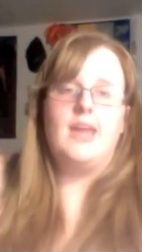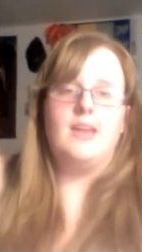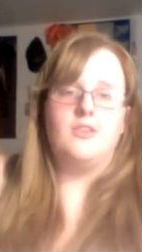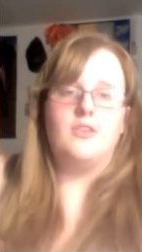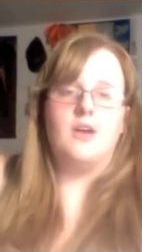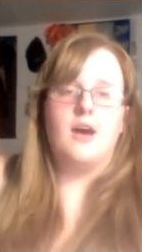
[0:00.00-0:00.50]

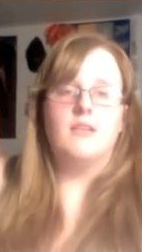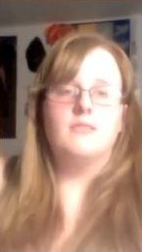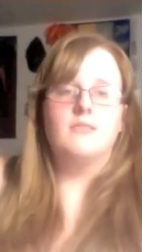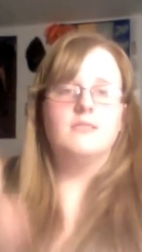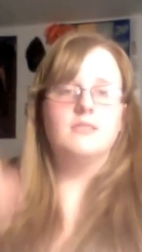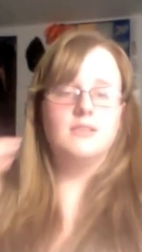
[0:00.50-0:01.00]
and you're not
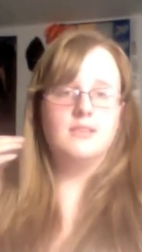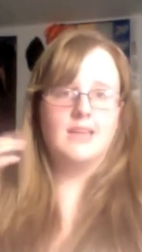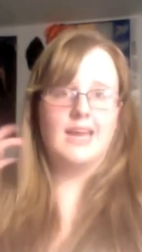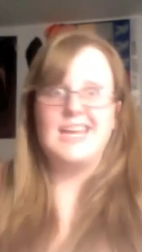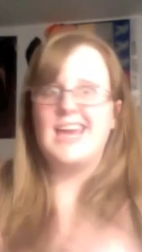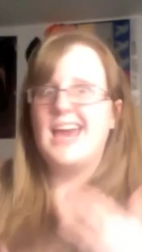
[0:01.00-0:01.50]

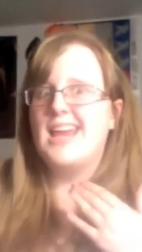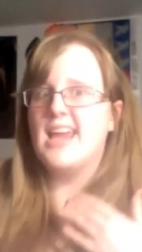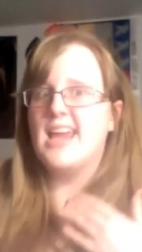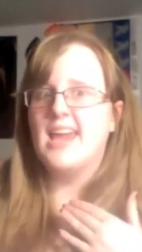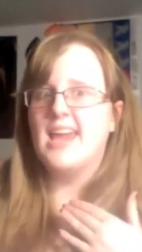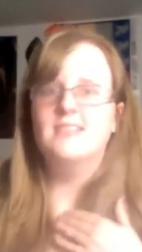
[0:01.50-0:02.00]
getting
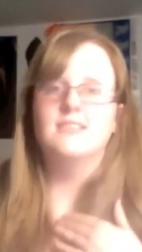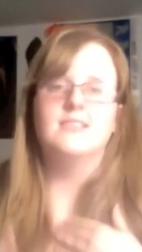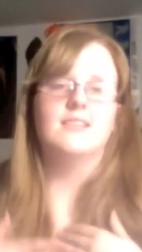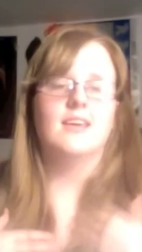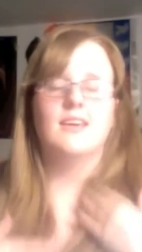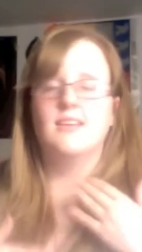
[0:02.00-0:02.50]
headaches
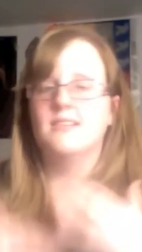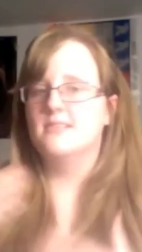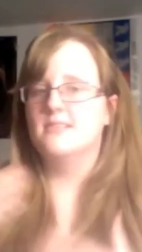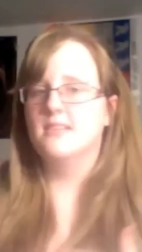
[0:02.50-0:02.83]
and like